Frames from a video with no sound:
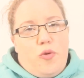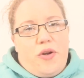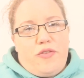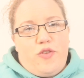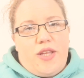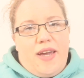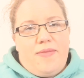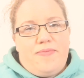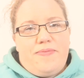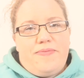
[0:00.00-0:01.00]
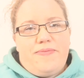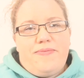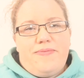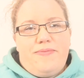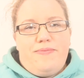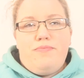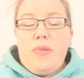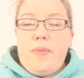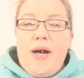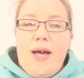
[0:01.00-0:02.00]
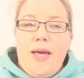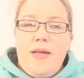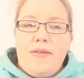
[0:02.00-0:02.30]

wonderful day. Bye-bye.